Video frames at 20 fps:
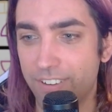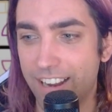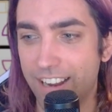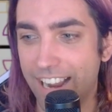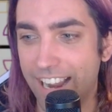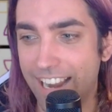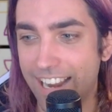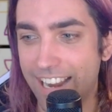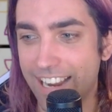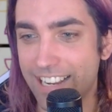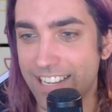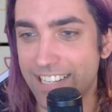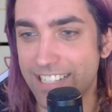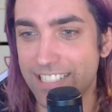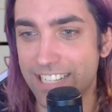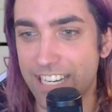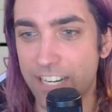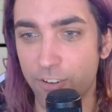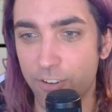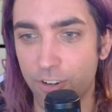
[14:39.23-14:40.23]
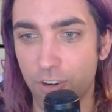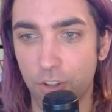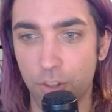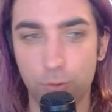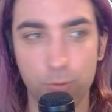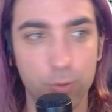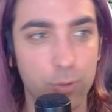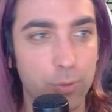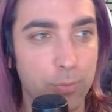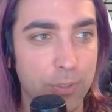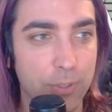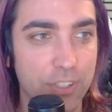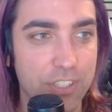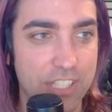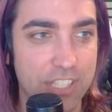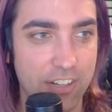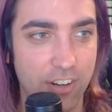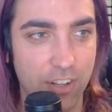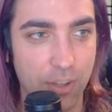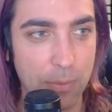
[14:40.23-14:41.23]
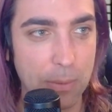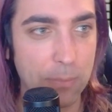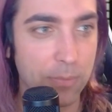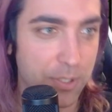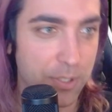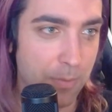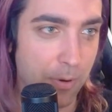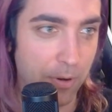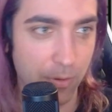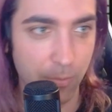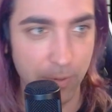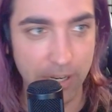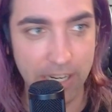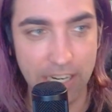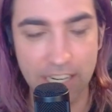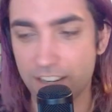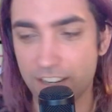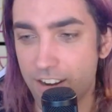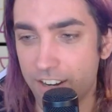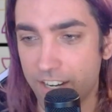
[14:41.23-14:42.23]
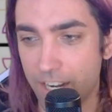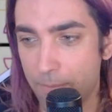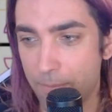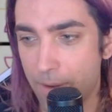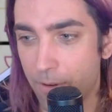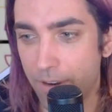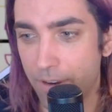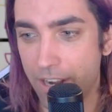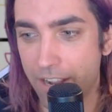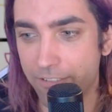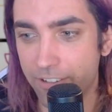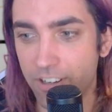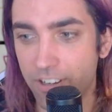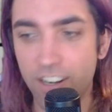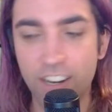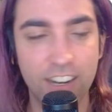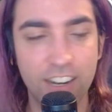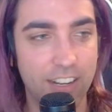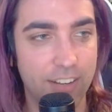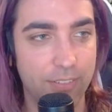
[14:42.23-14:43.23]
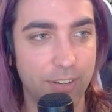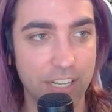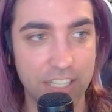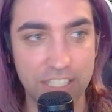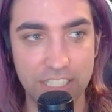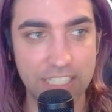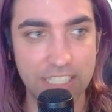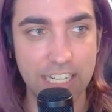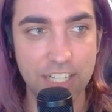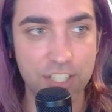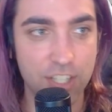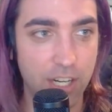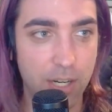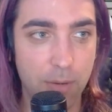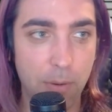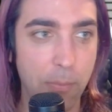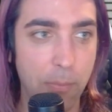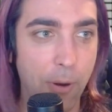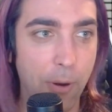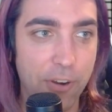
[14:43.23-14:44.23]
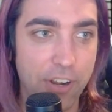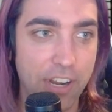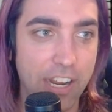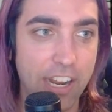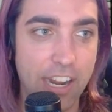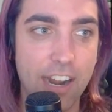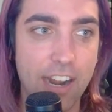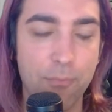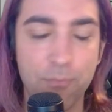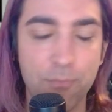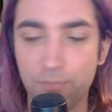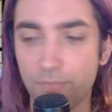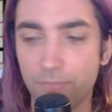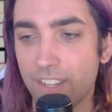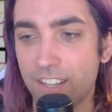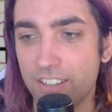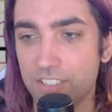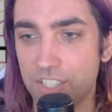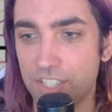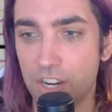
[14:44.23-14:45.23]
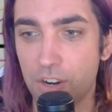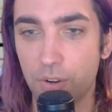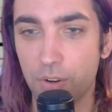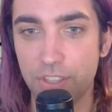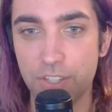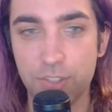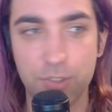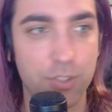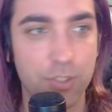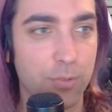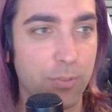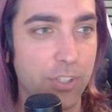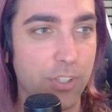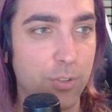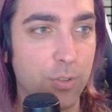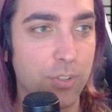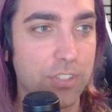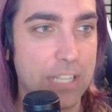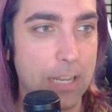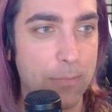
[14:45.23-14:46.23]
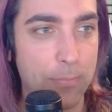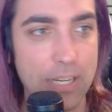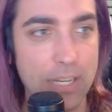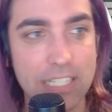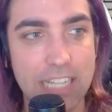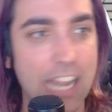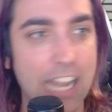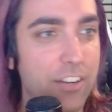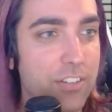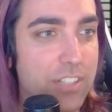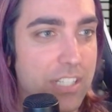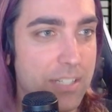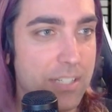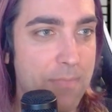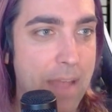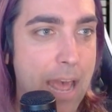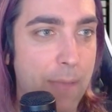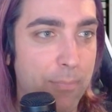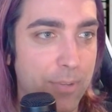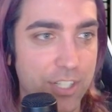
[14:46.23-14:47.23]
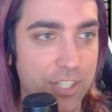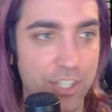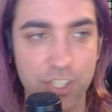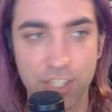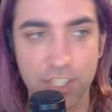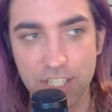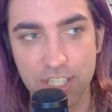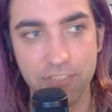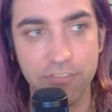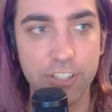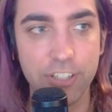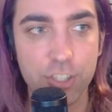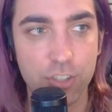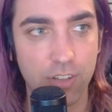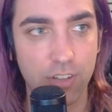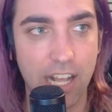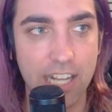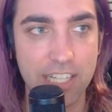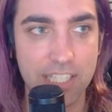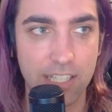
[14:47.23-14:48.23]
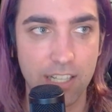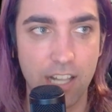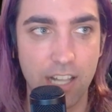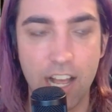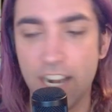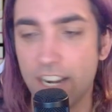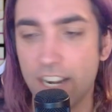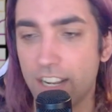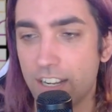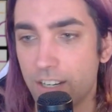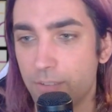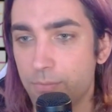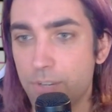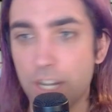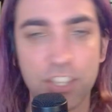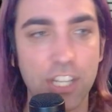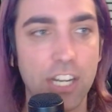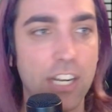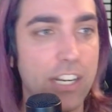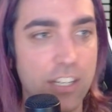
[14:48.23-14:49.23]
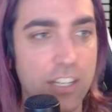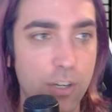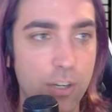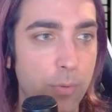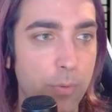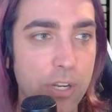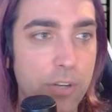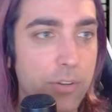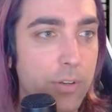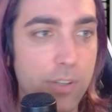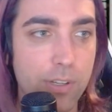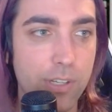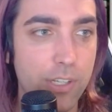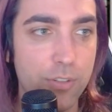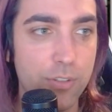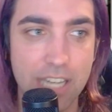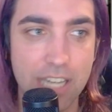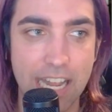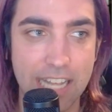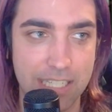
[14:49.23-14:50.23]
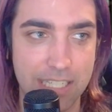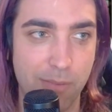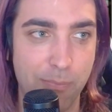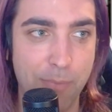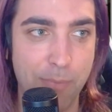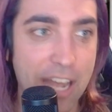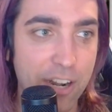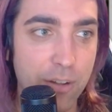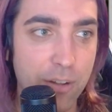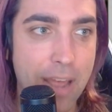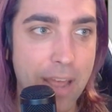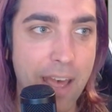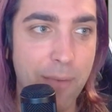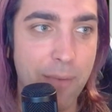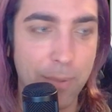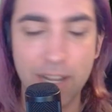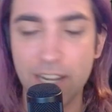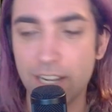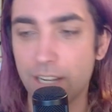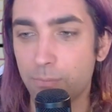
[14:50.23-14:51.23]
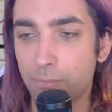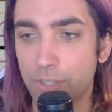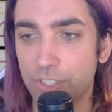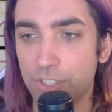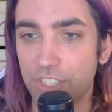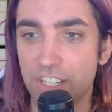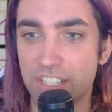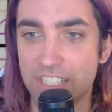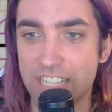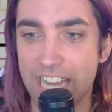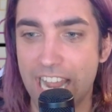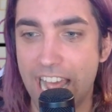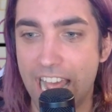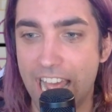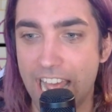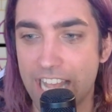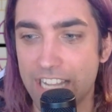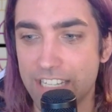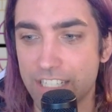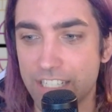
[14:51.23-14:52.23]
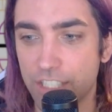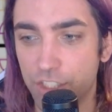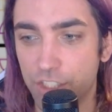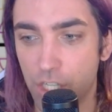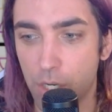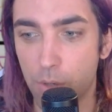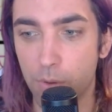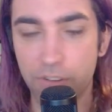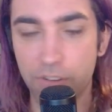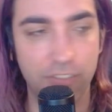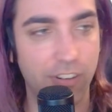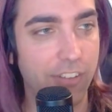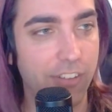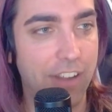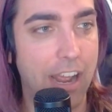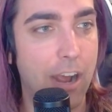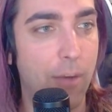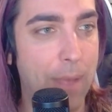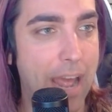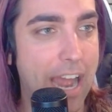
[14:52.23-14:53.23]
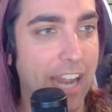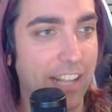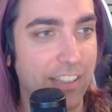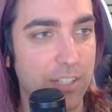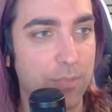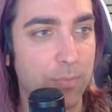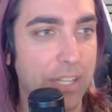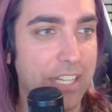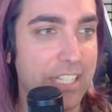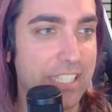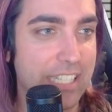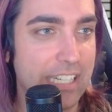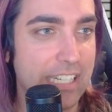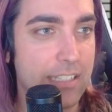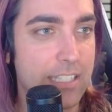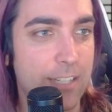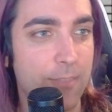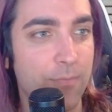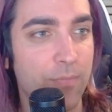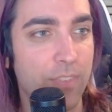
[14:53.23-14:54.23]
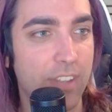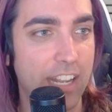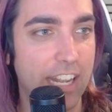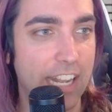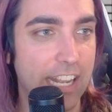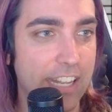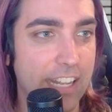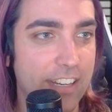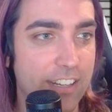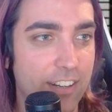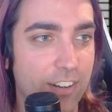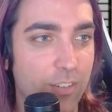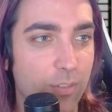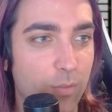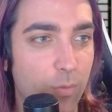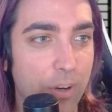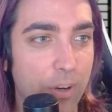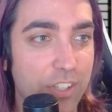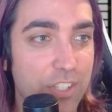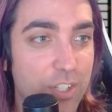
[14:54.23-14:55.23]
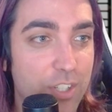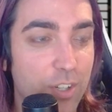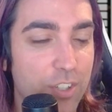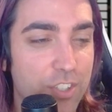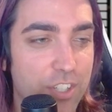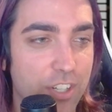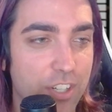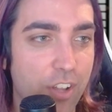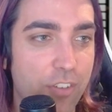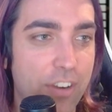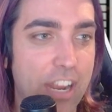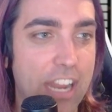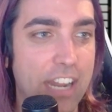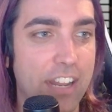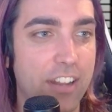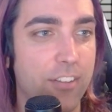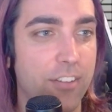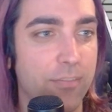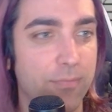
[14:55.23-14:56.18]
and hearing all the rumors and all the people smoking weed and talking about whatever, because these kids are going to be partying it up. So this was a really cool set piece. I use this map just because it visualized a lot. Not that we use it as a battle map, but just as a show of how packed this place is and where these girls are located.